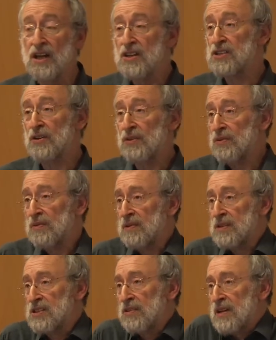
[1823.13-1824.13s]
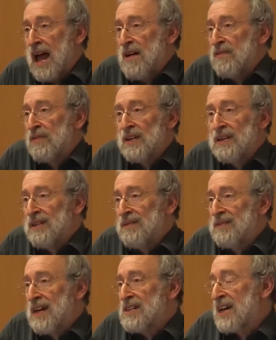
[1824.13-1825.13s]
So every
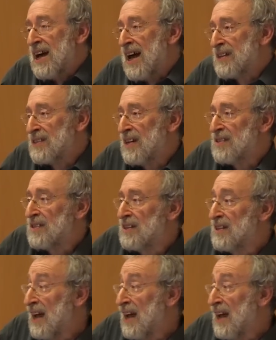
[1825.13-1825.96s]
data access